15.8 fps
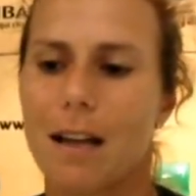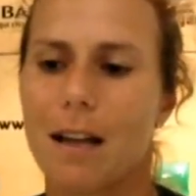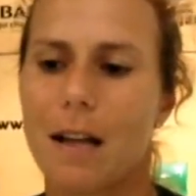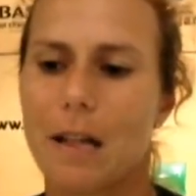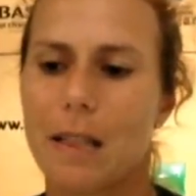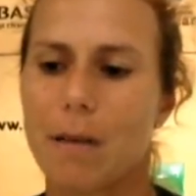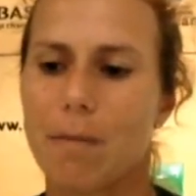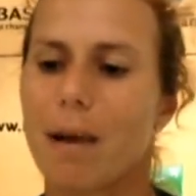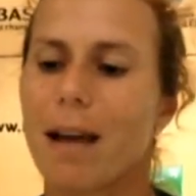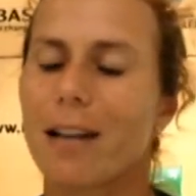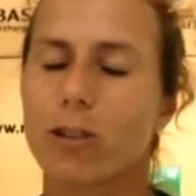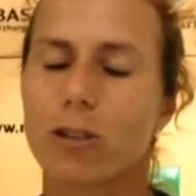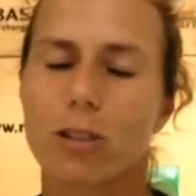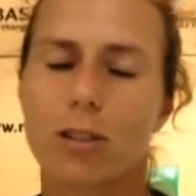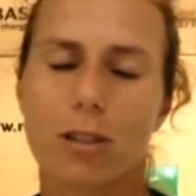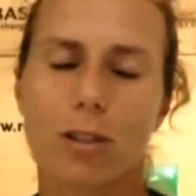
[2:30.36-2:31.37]
the
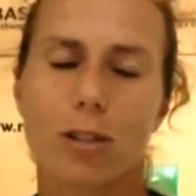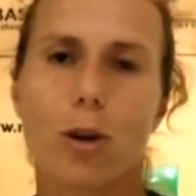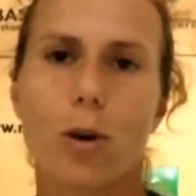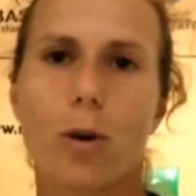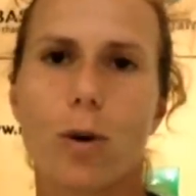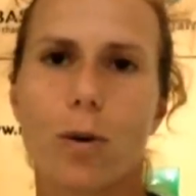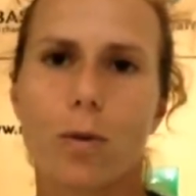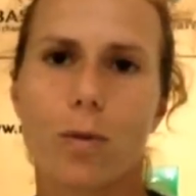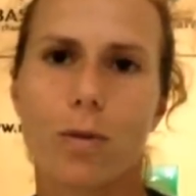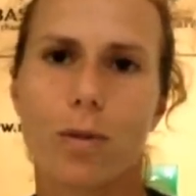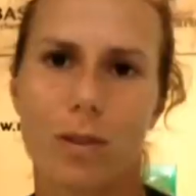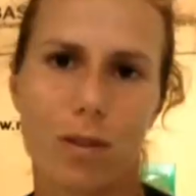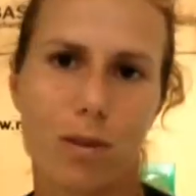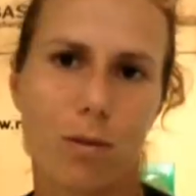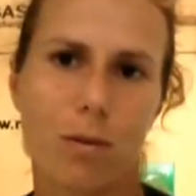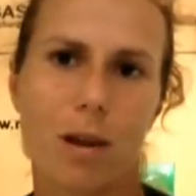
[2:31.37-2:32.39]
match didn't go
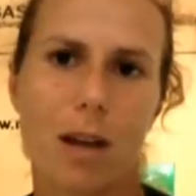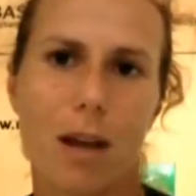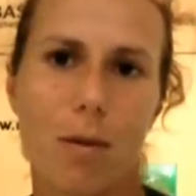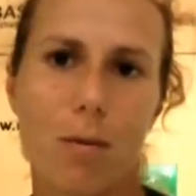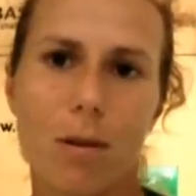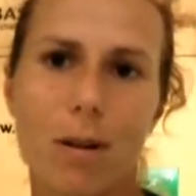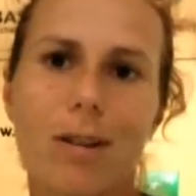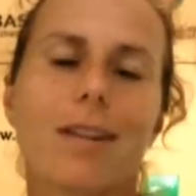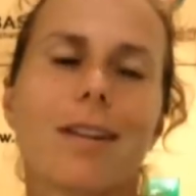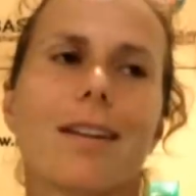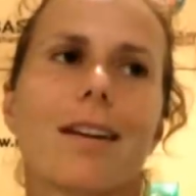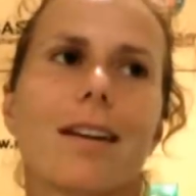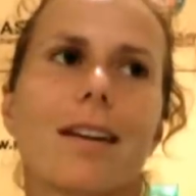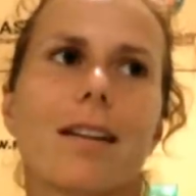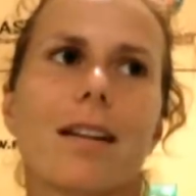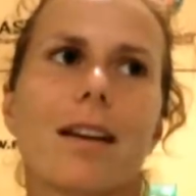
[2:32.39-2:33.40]
the way I wanted
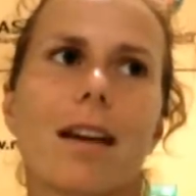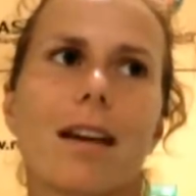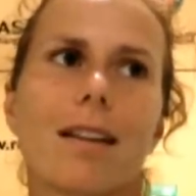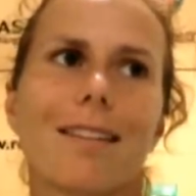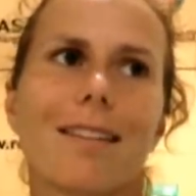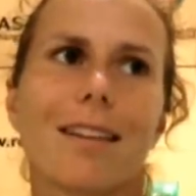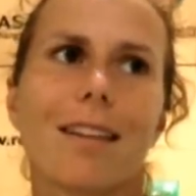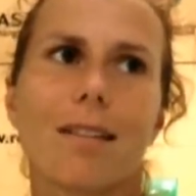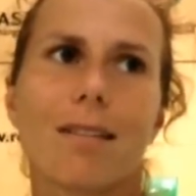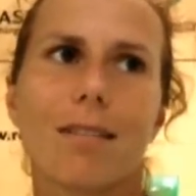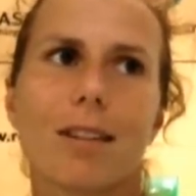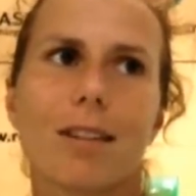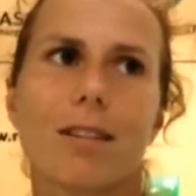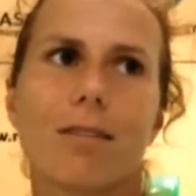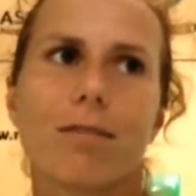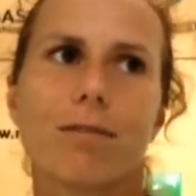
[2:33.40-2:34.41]
it. And
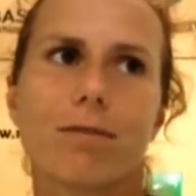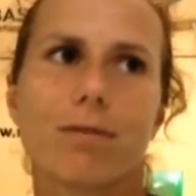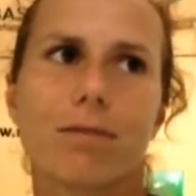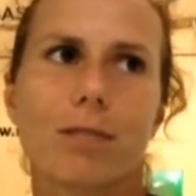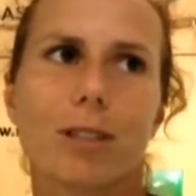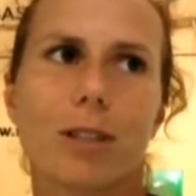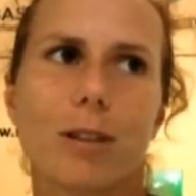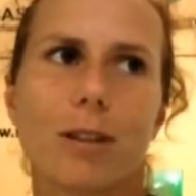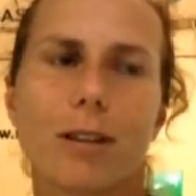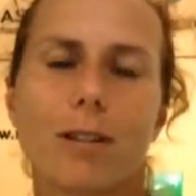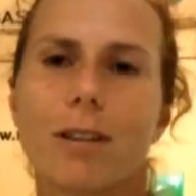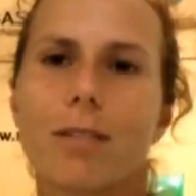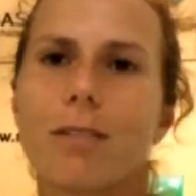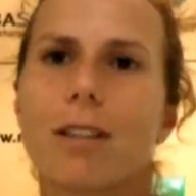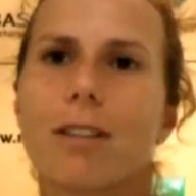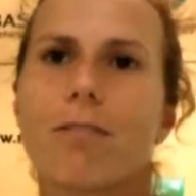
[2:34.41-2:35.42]
even if
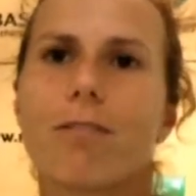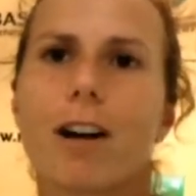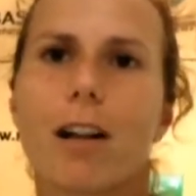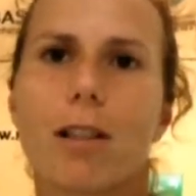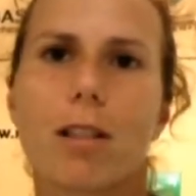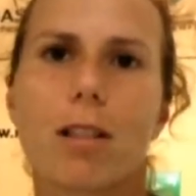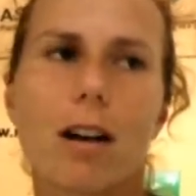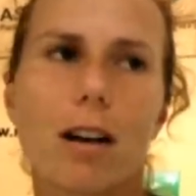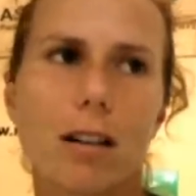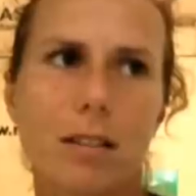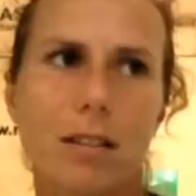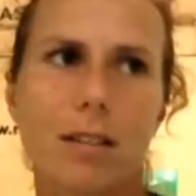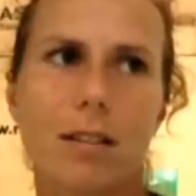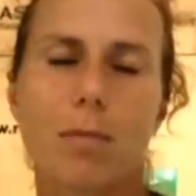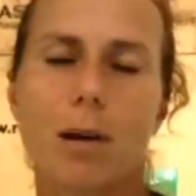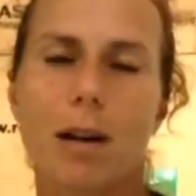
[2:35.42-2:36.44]
I
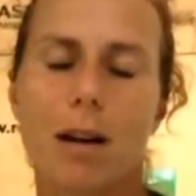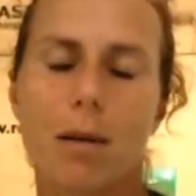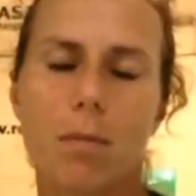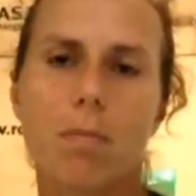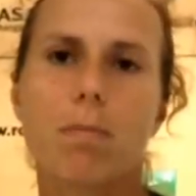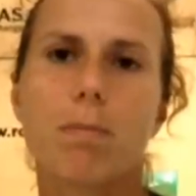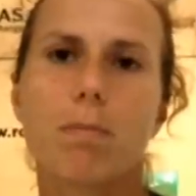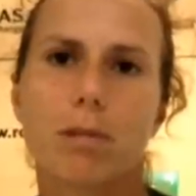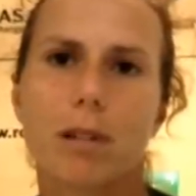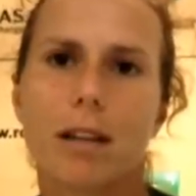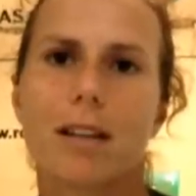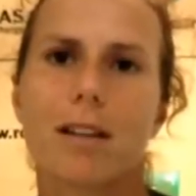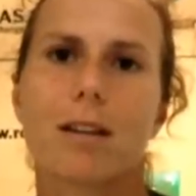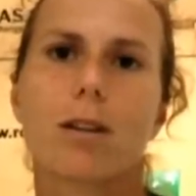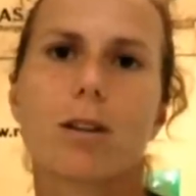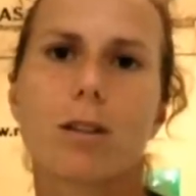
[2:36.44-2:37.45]
lost it, but I
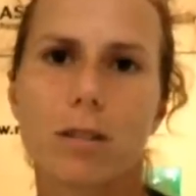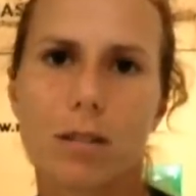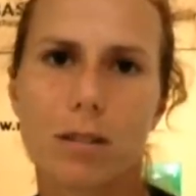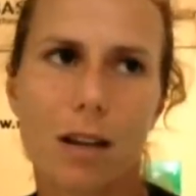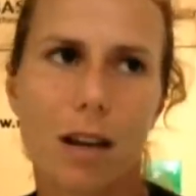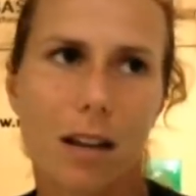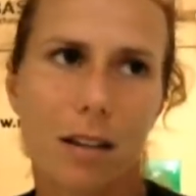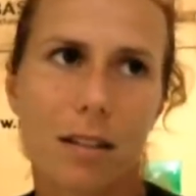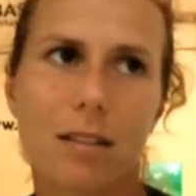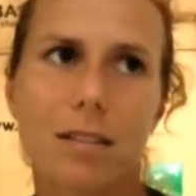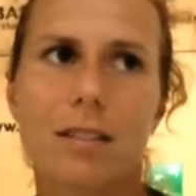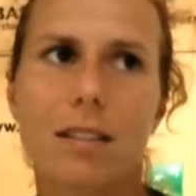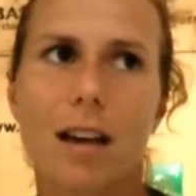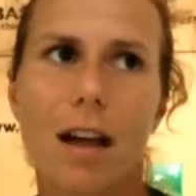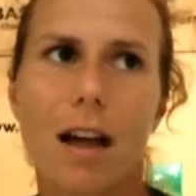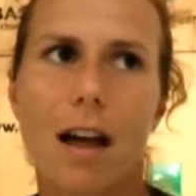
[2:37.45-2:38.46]
played a good
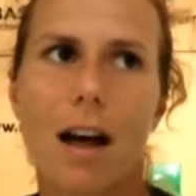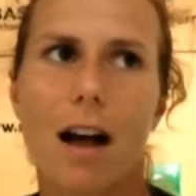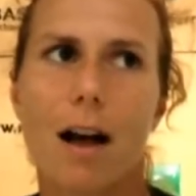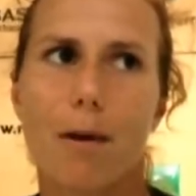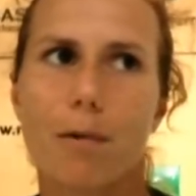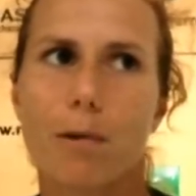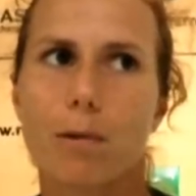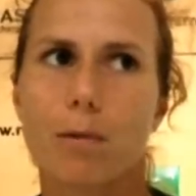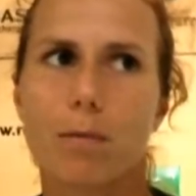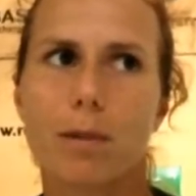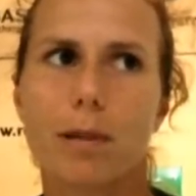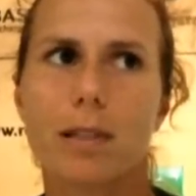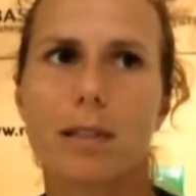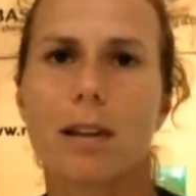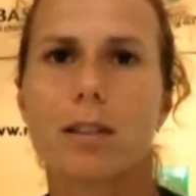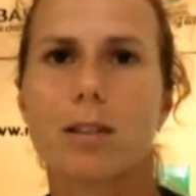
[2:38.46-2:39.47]
tennis, I wouldn't
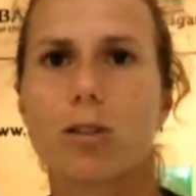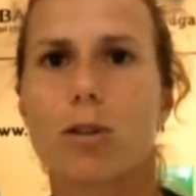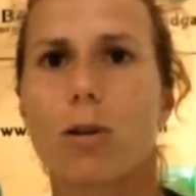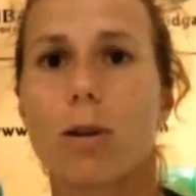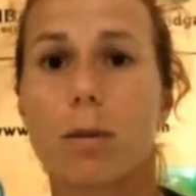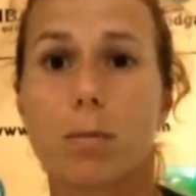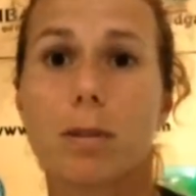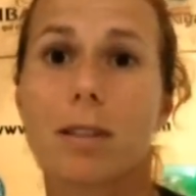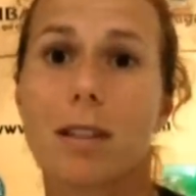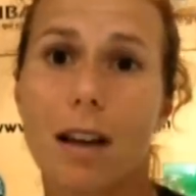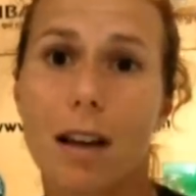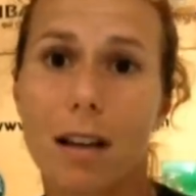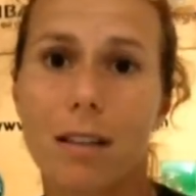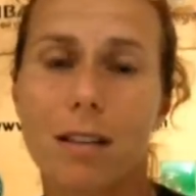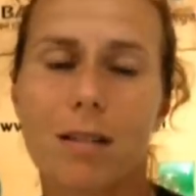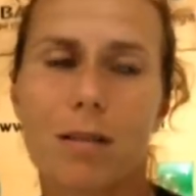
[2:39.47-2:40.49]
be so
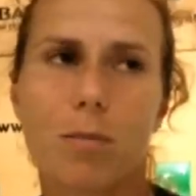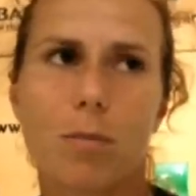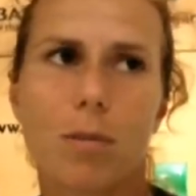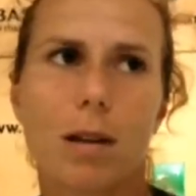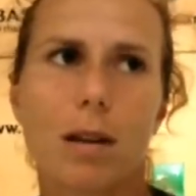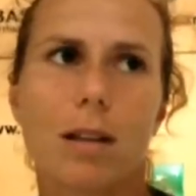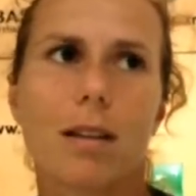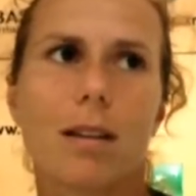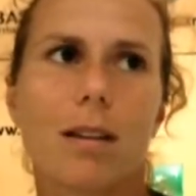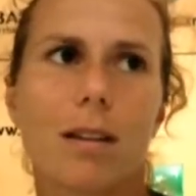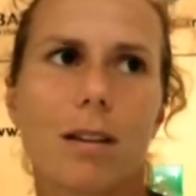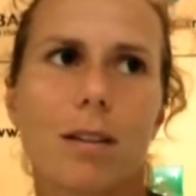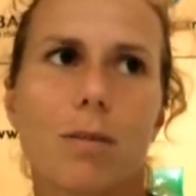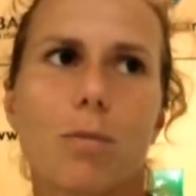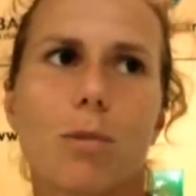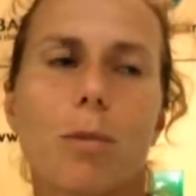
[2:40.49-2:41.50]
upset. But
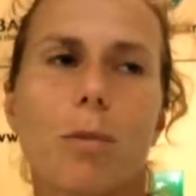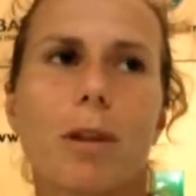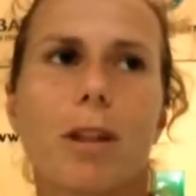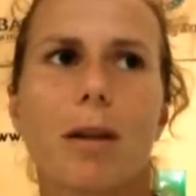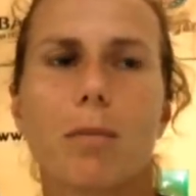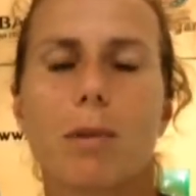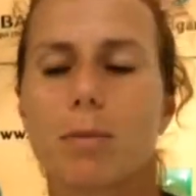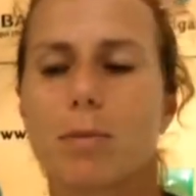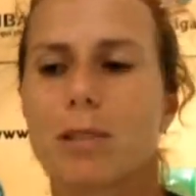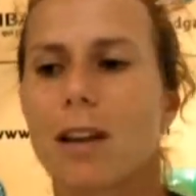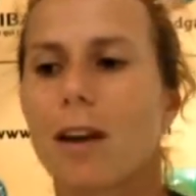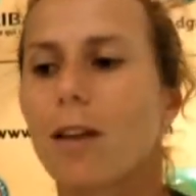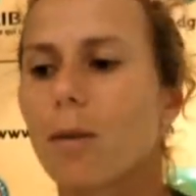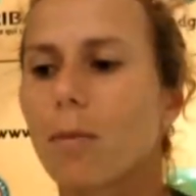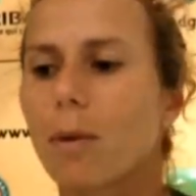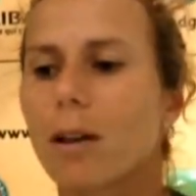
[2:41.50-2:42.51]
at the moment, I'm
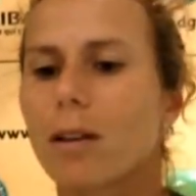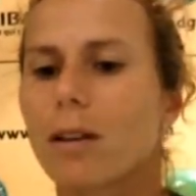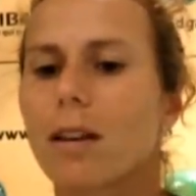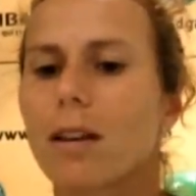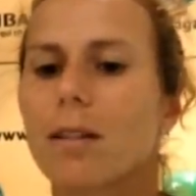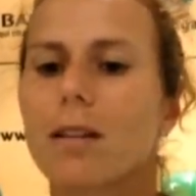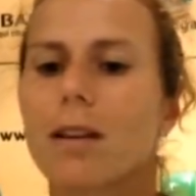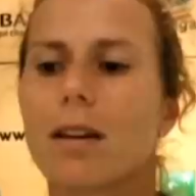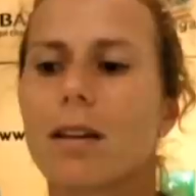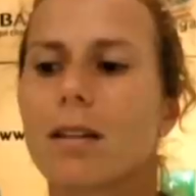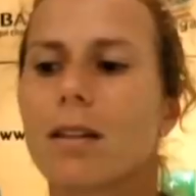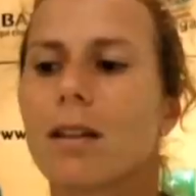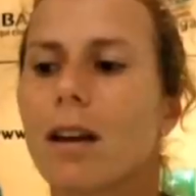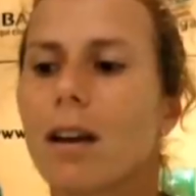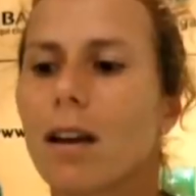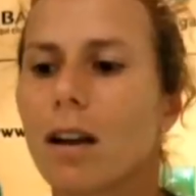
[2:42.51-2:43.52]
upset about it. And